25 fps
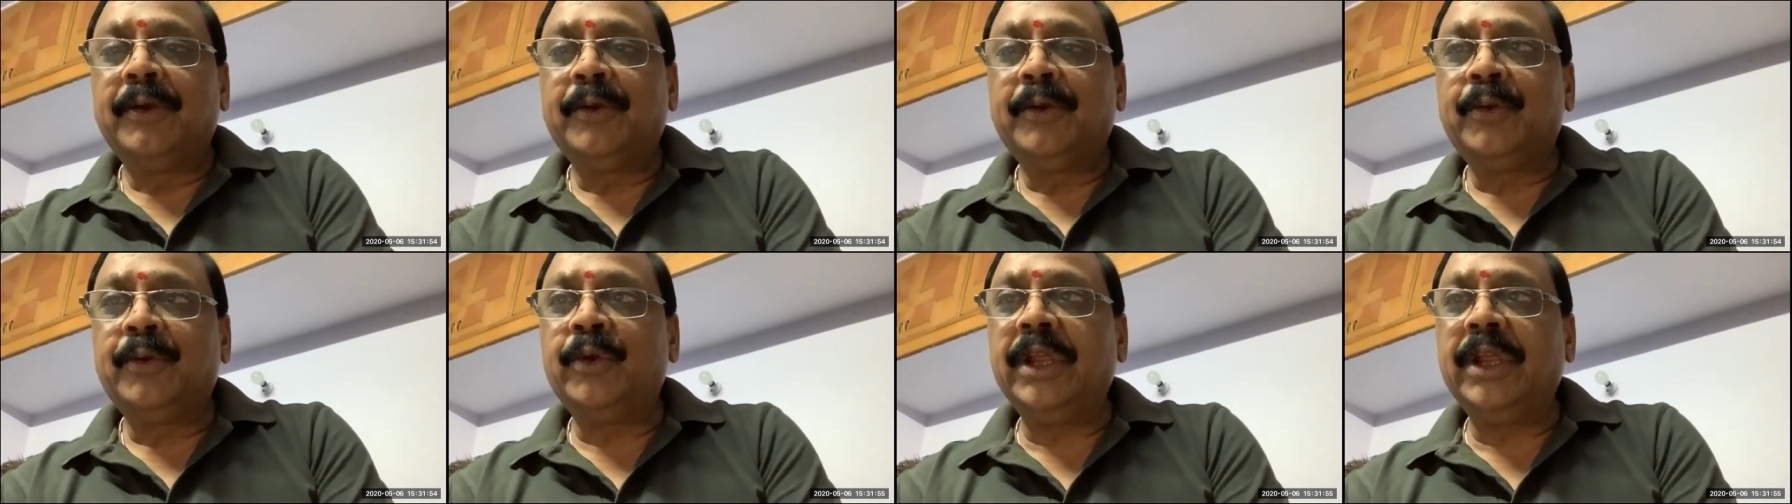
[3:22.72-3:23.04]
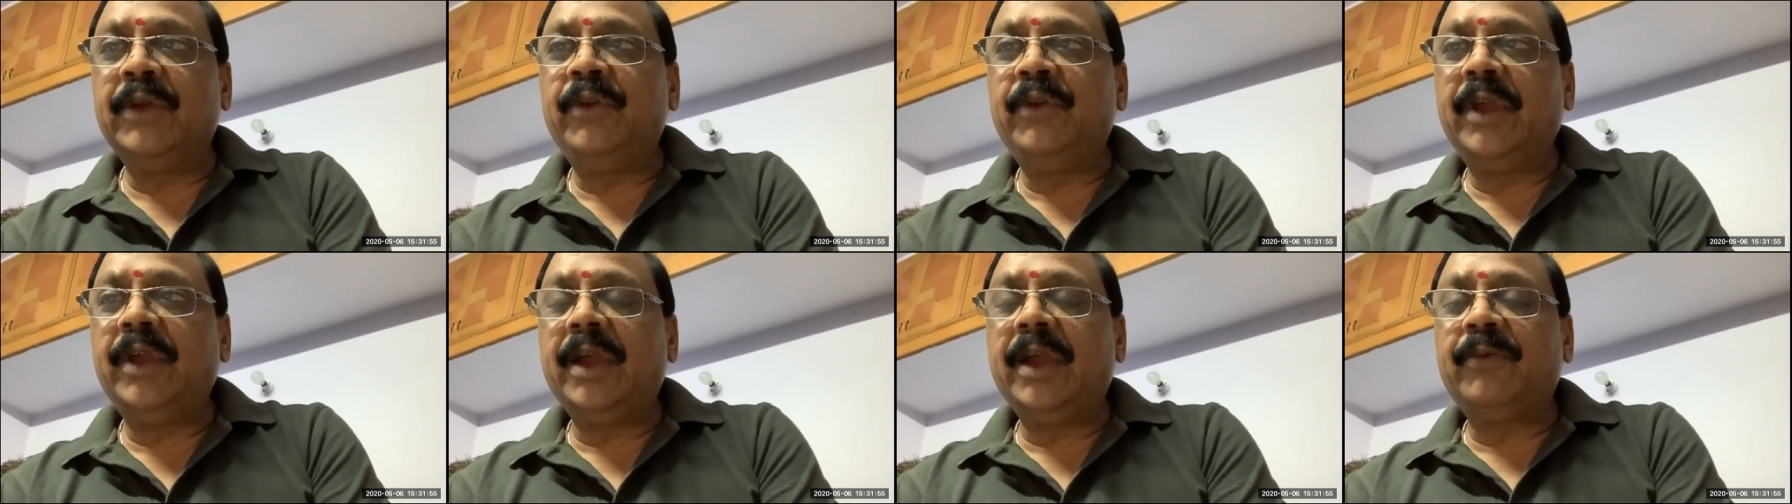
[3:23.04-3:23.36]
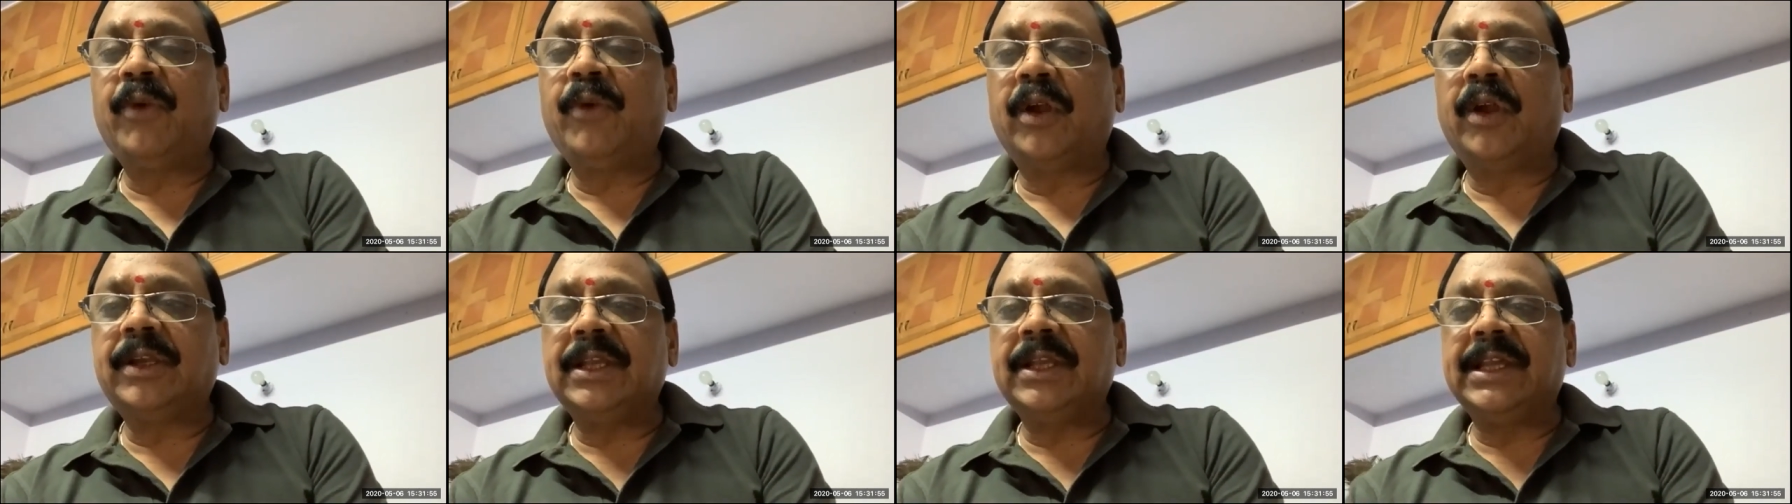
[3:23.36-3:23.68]
Today we have
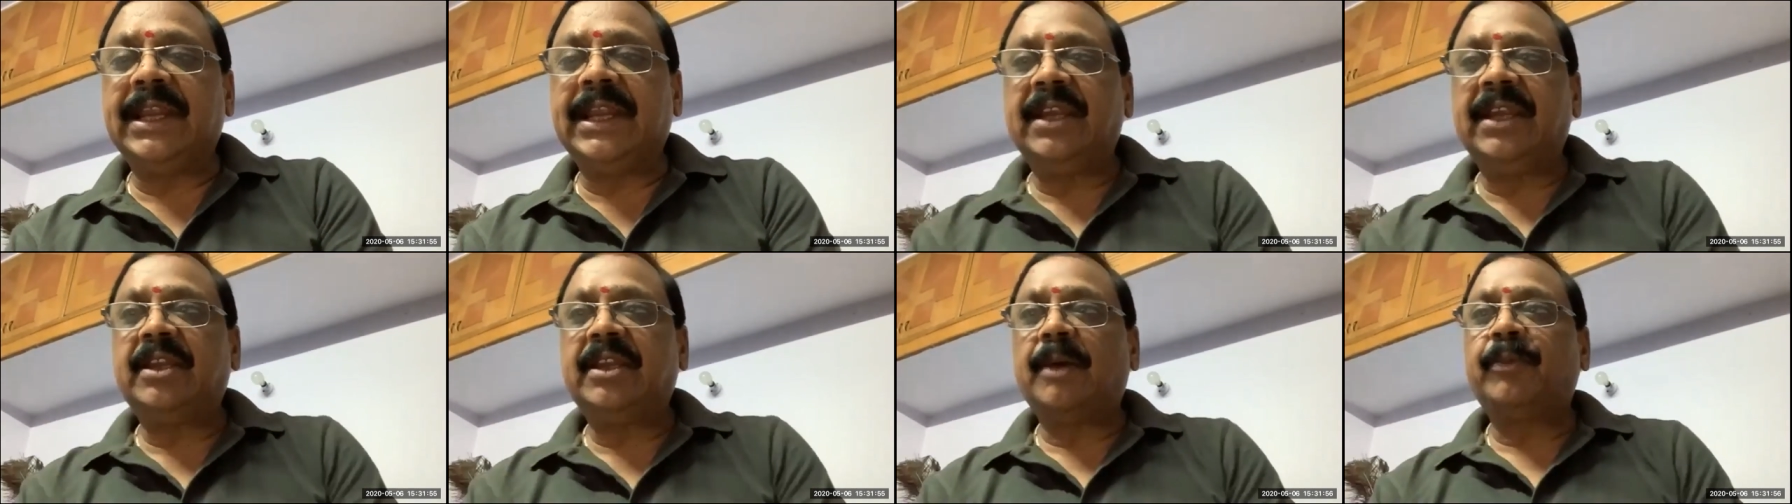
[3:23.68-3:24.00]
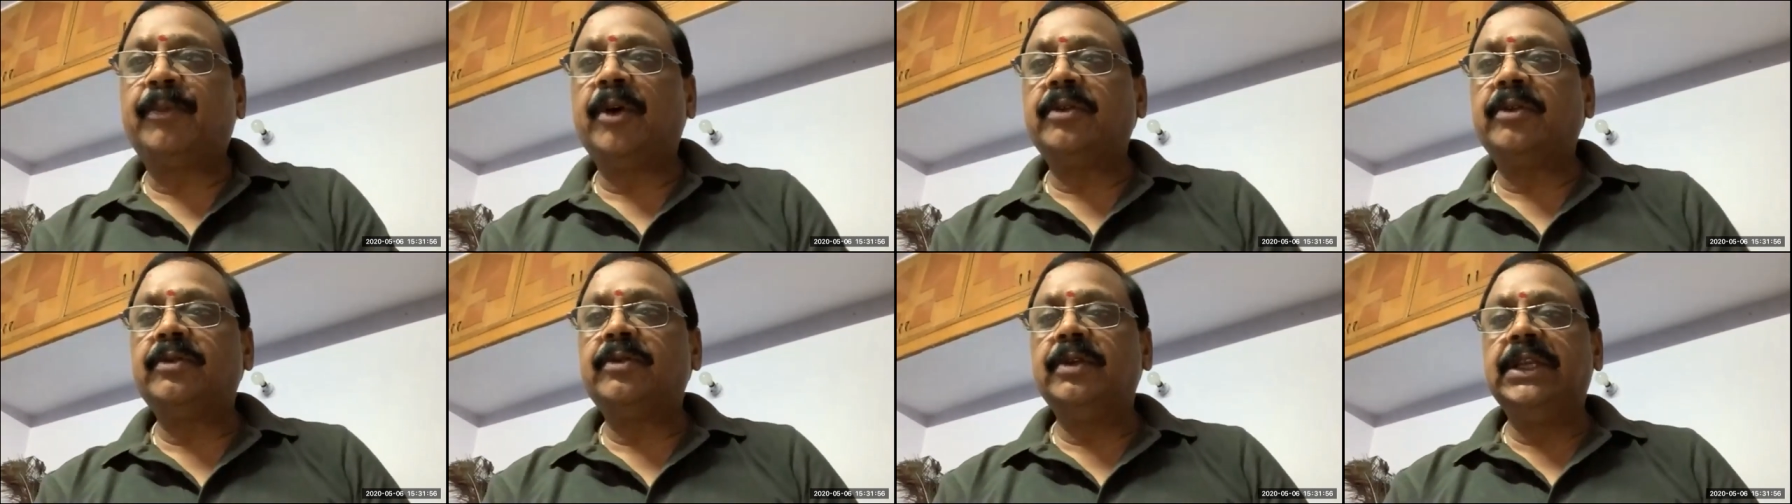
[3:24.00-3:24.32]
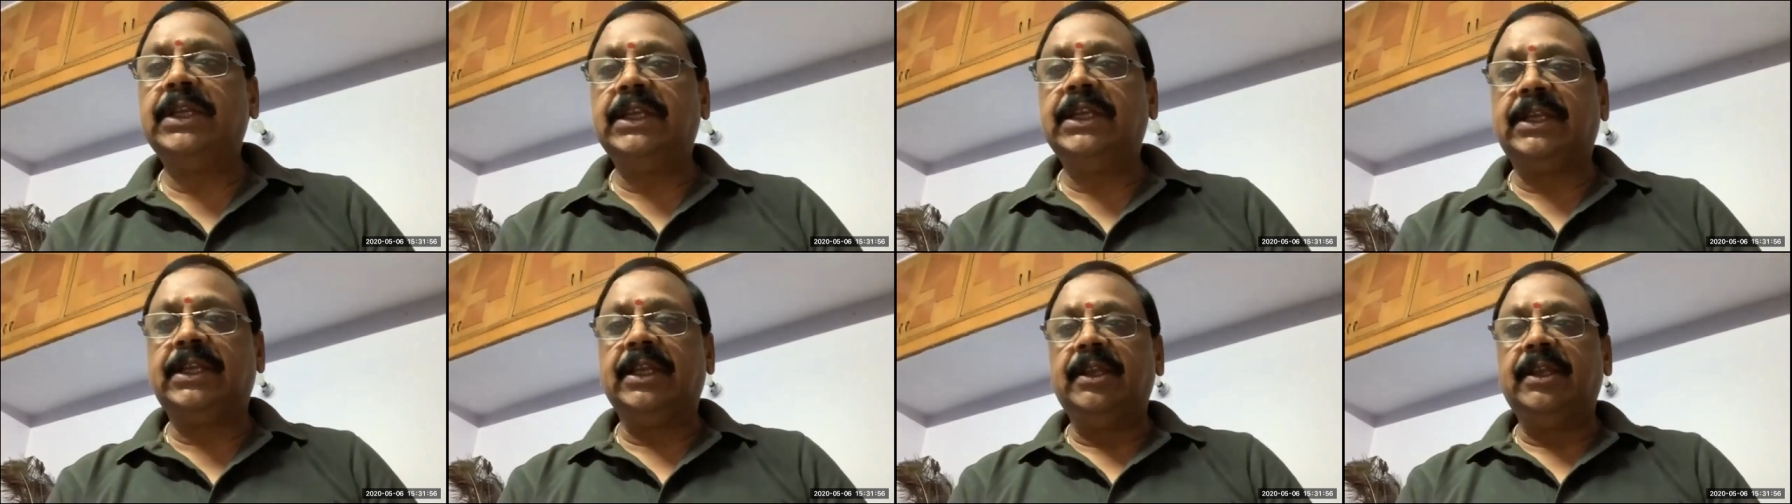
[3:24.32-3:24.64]
got a great
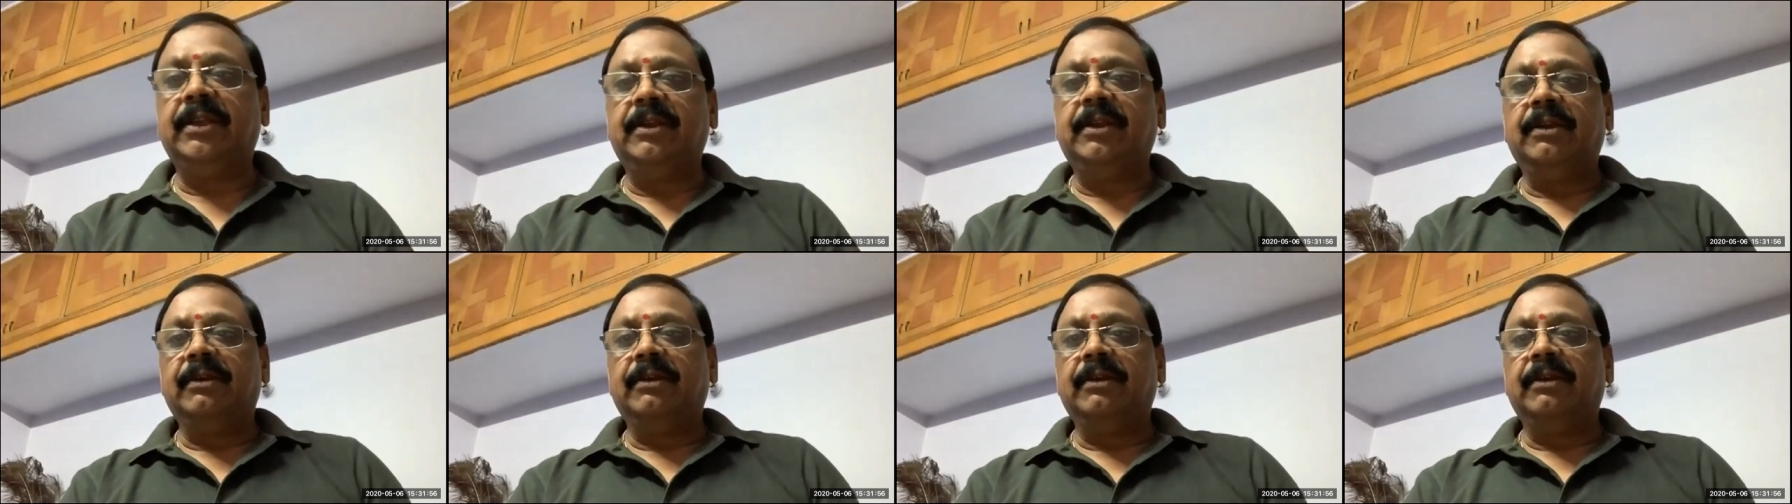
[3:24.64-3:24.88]
opportunity